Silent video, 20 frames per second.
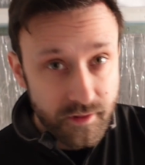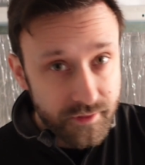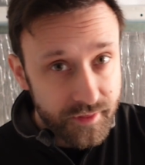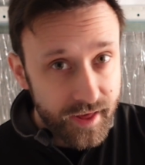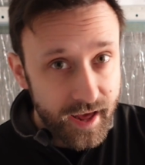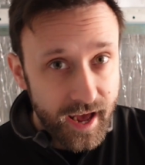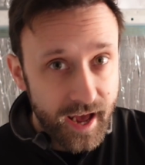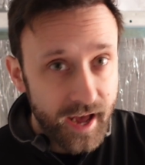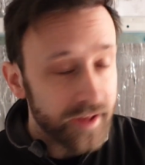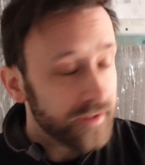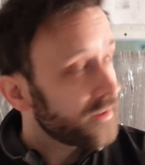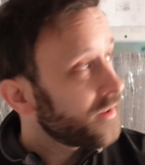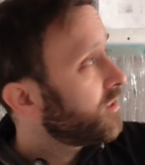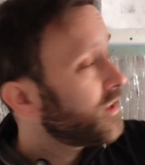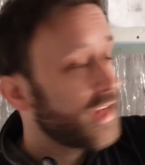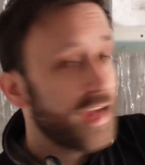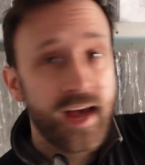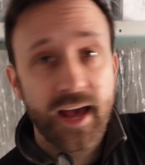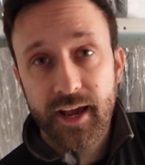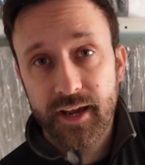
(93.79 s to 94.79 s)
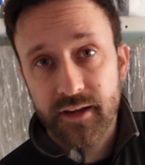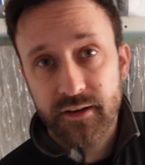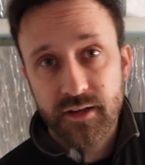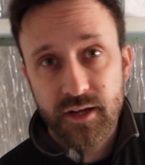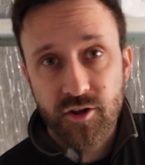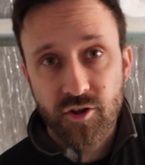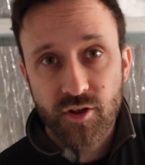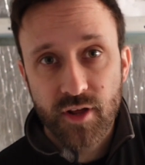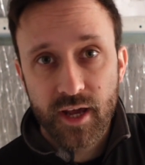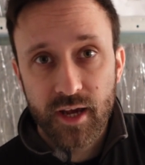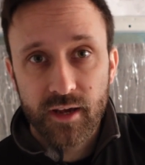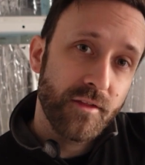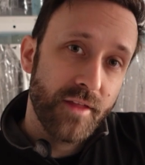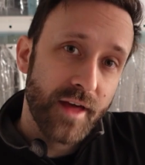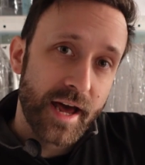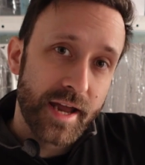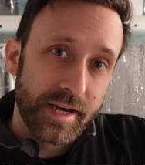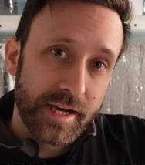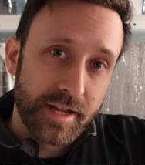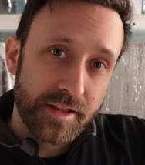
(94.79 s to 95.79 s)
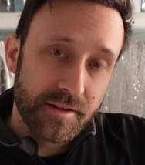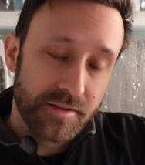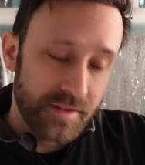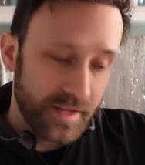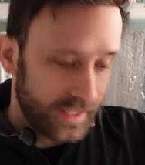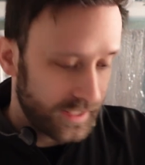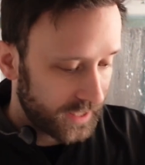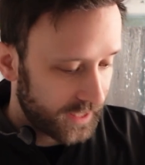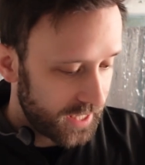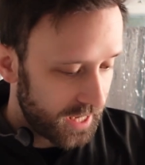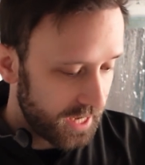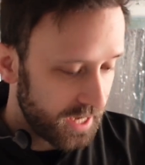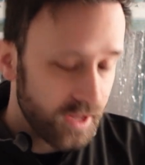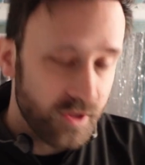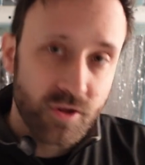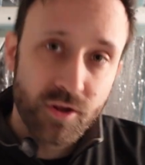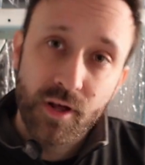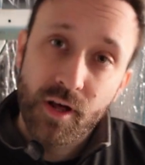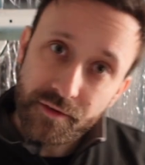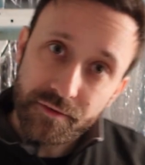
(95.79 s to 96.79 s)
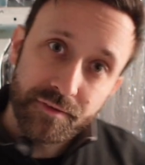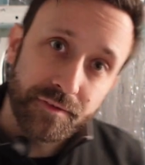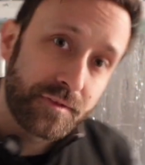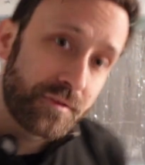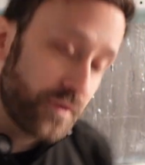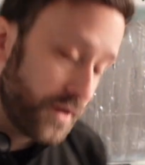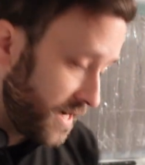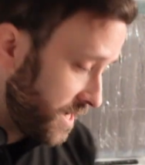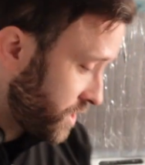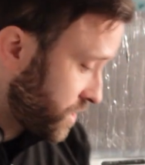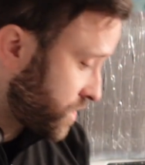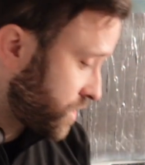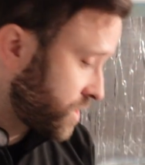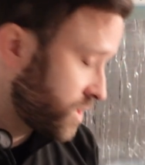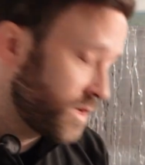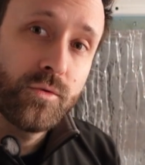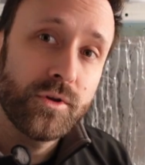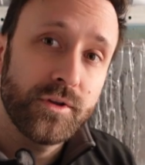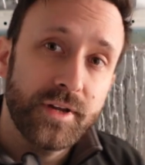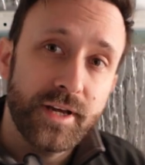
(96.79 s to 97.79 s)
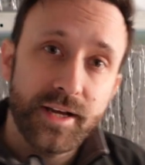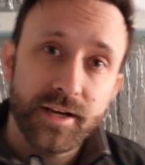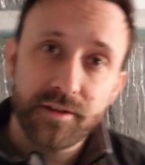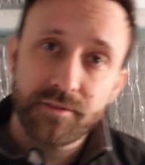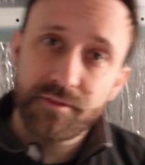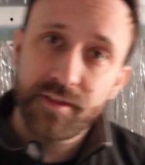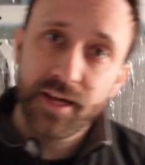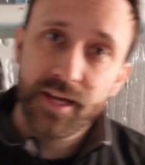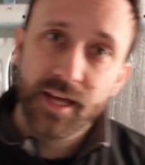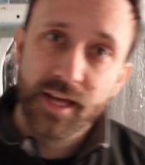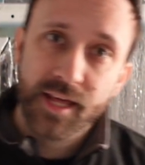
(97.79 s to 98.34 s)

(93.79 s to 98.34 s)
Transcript: than the air conditioning. That needs a thicker gauge. The fridge will need a thicker